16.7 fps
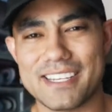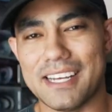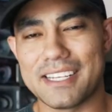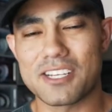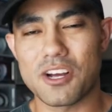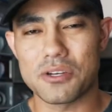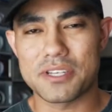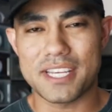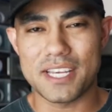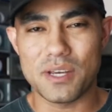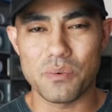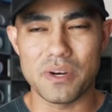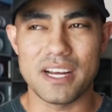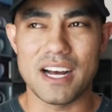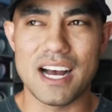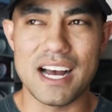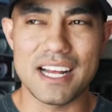Let's go see
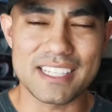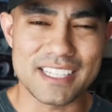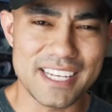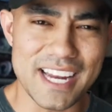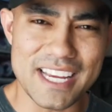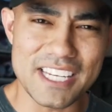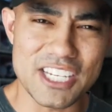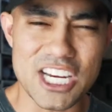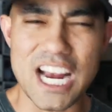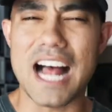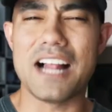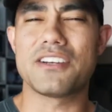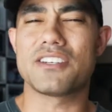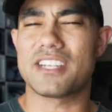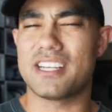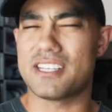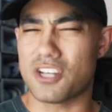what today's
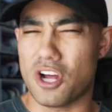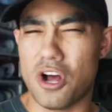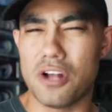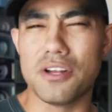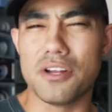challenge is all